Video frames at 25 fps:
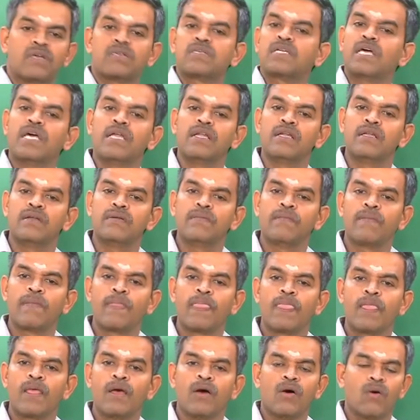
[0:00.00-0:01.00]
or 10,
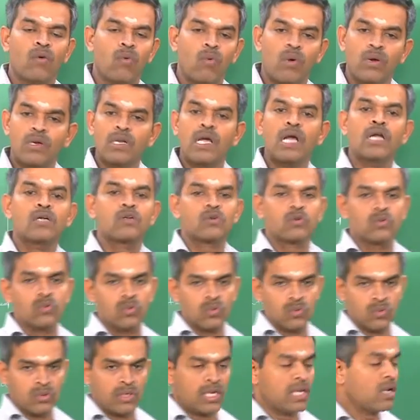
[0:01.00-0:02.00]
1 or
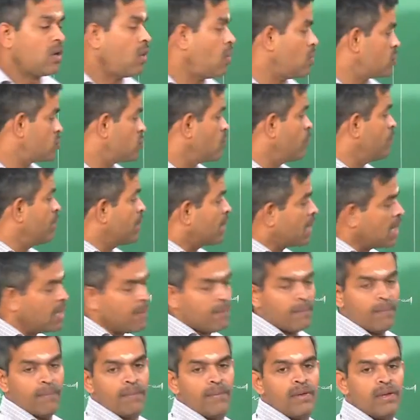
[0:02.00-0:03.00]
2 can also
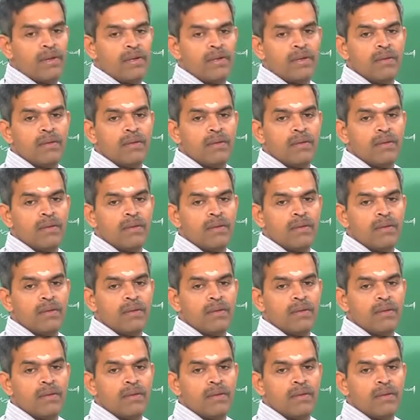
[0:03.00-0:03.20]
become